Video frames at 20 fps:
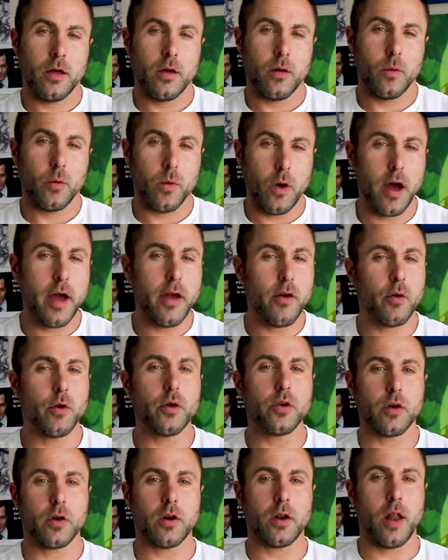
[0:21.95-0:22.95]
Why are all
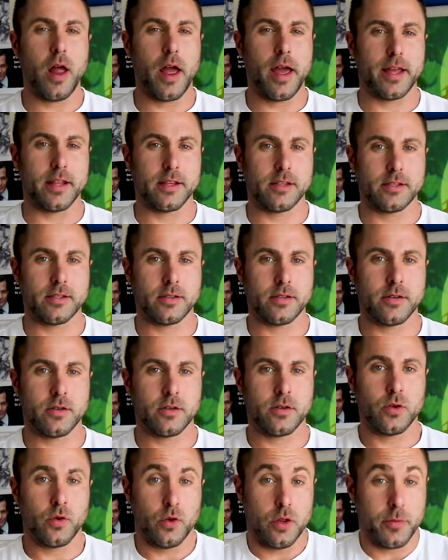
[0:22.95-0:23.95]
your clients,
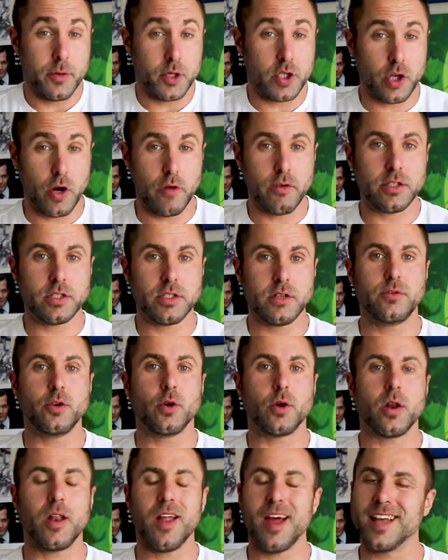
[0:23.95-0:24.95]
or the majority of
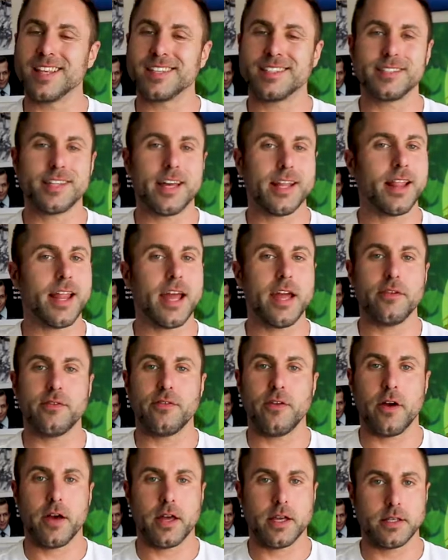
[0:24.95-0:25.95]
your clients, in their late
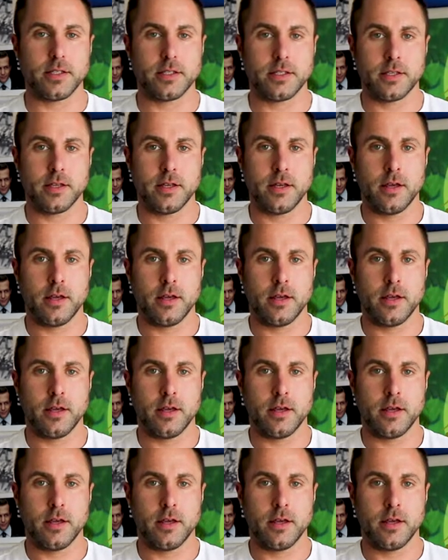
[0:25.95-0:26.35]
30s,